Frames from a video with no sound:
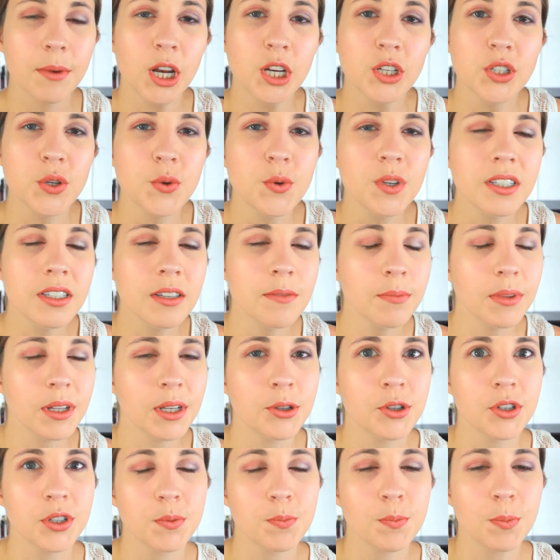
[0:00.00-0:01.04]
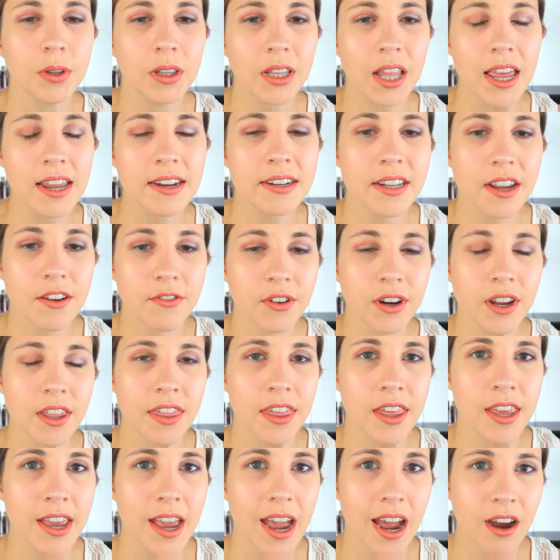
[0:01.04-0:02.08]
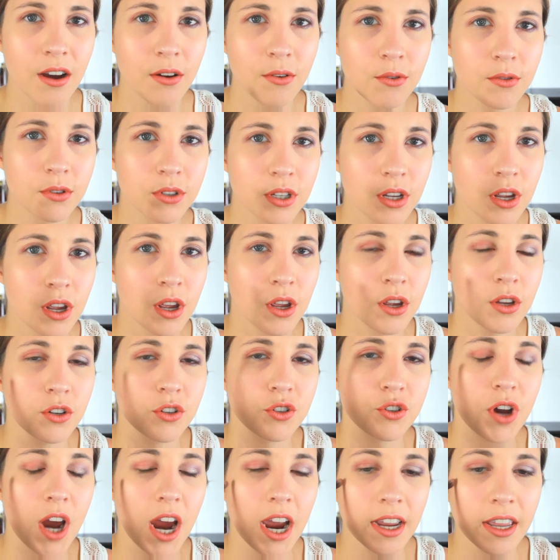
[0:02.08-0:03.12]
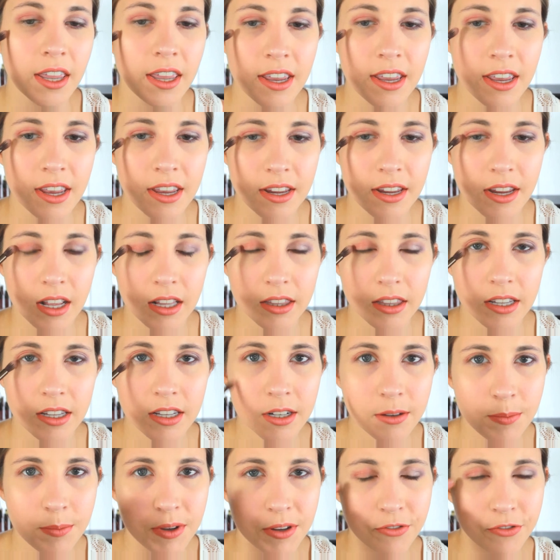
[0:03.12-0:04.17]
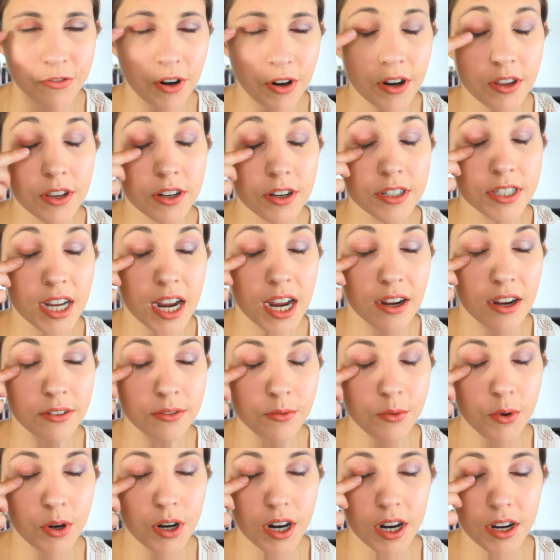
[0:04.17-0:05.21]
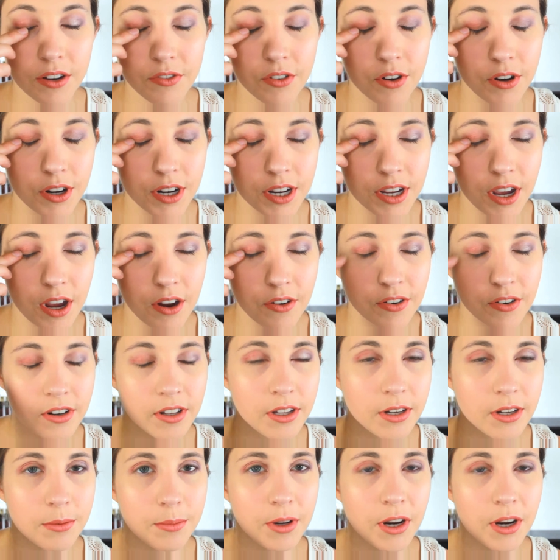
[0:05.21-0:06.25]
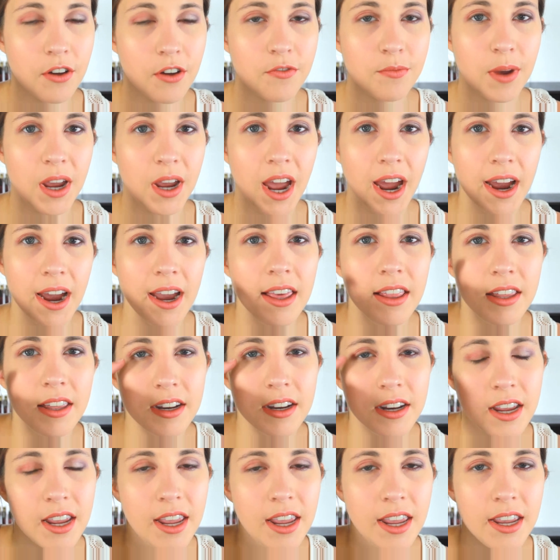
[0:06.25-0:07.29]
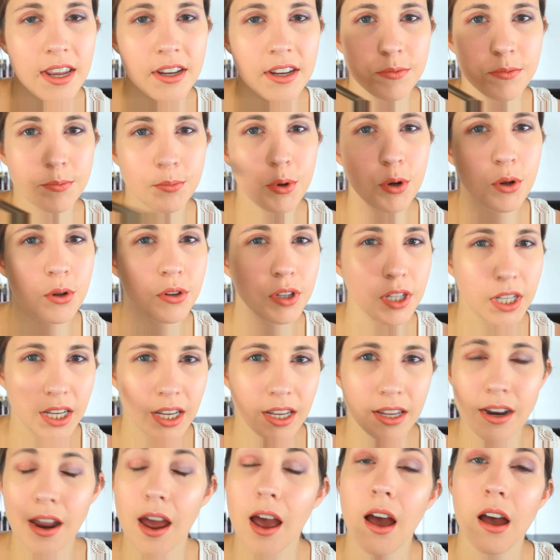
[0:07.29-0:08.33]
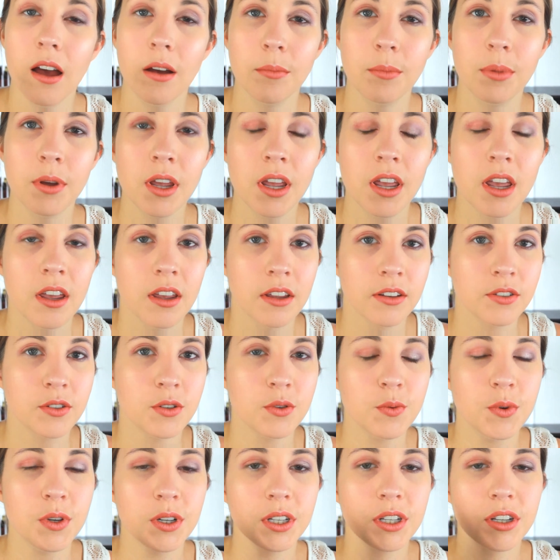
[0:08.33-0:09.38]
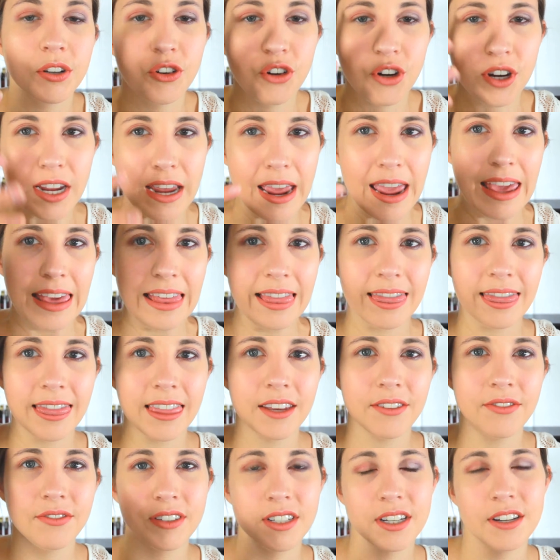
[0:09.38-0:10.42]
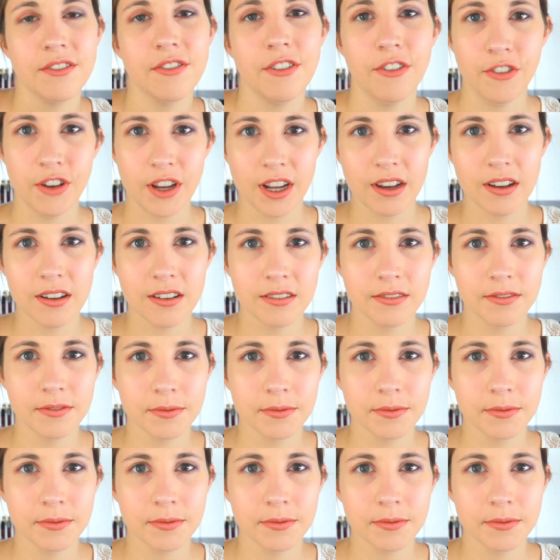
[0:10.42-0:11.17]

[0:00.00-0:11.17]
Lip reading: Do is simply just blend everything out, dragging it a little bit farther down where I've already covered a little bit of my eyelid and pulling it up to really create a lifted feel.